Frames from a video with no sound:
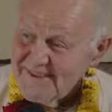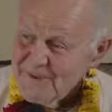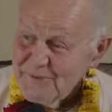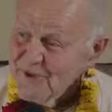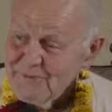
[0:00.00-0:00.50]

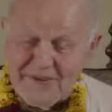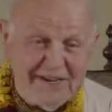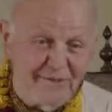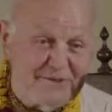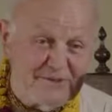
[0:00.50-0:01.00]
You will not be
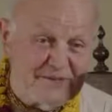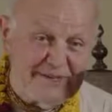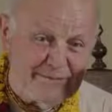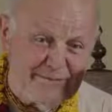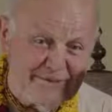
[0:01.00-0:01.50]
able to
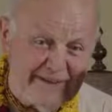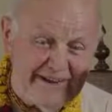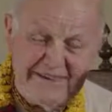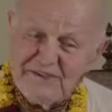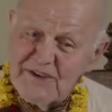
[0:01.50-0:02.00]
sleep
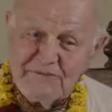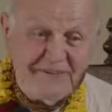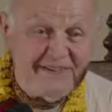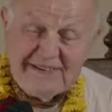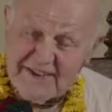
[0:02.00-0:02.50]
unless you have
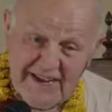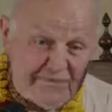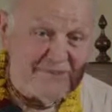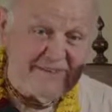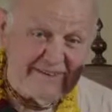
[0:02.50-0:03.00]
killed
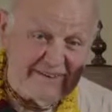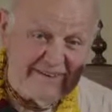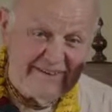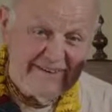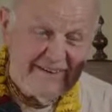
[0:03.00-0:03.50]
everything.
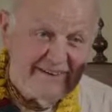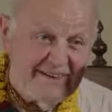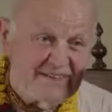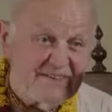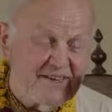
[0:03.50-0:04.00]

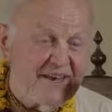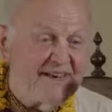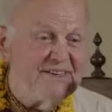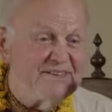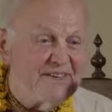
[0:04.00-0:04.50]
He
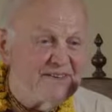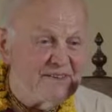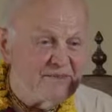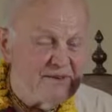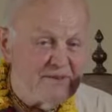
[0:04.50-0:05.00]
said,
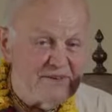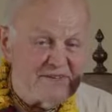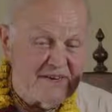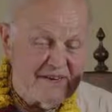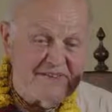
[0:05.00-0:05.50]
the
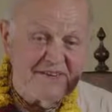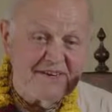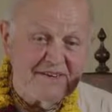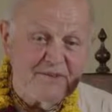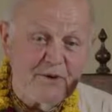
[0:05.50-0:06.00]
rivers are
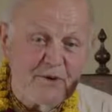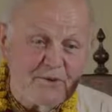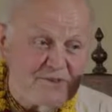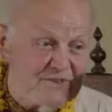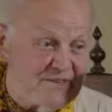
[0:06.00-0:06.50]
sacred, the
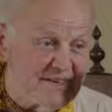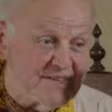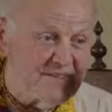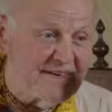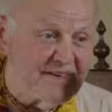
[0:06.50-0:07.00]
oceans are
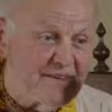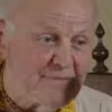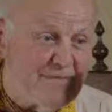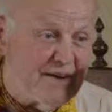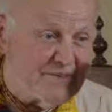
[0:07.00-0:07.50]
sacred, the
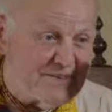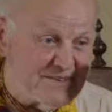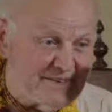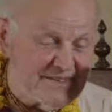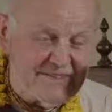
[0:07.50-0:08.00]

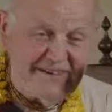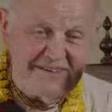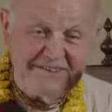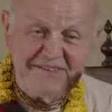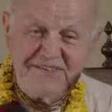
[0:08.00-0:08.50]
mountains are
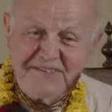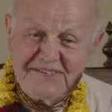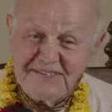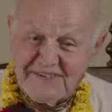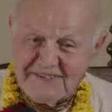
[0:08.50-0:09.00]
sacred, the seas